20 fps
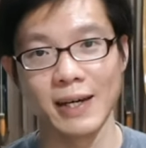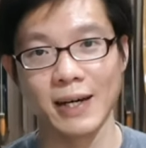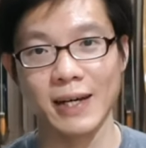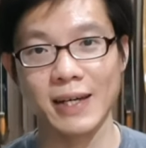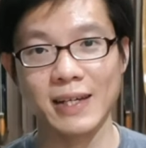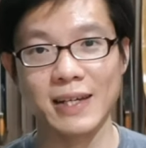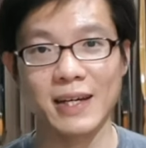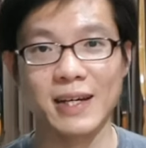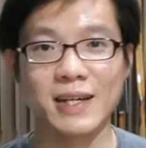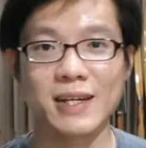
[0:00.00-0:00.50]

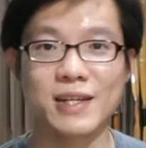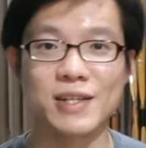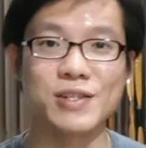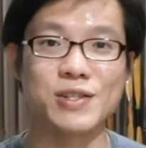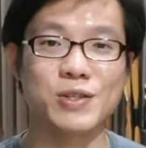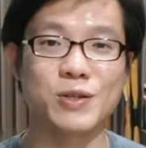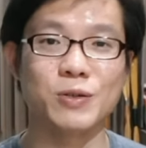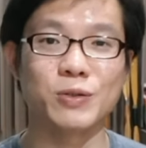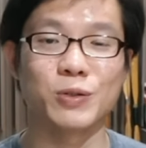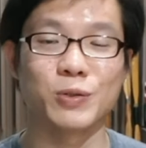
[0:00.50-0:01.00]
Hi
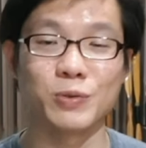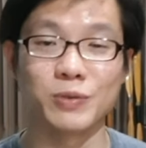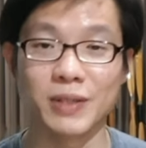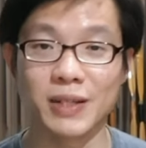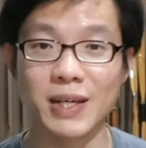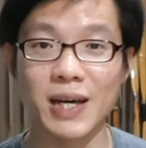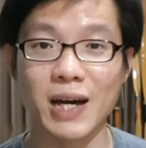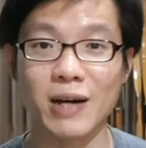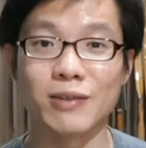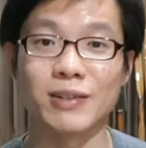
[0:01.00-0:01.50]
guys, so
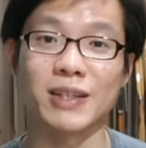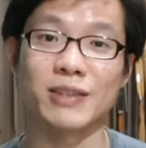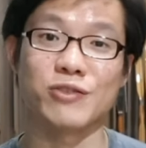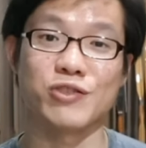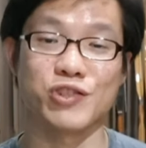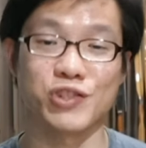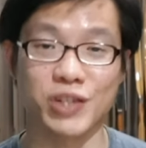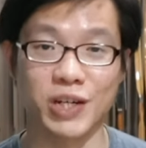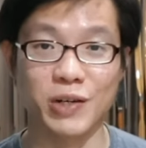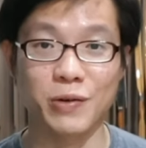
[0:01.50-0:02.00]
today I would like to
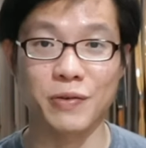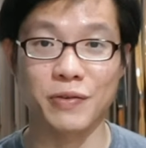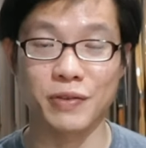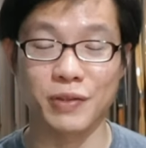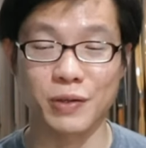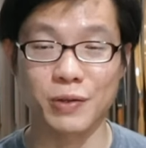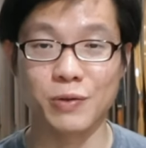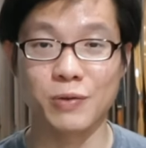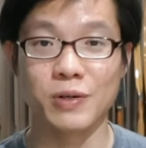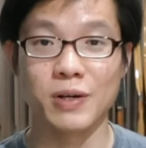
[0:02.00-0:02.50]
share
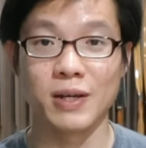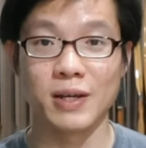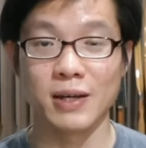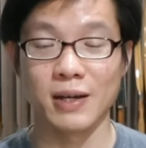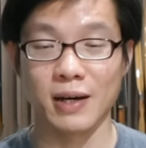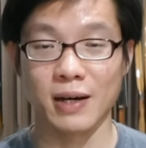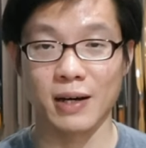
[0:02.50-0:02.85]
with you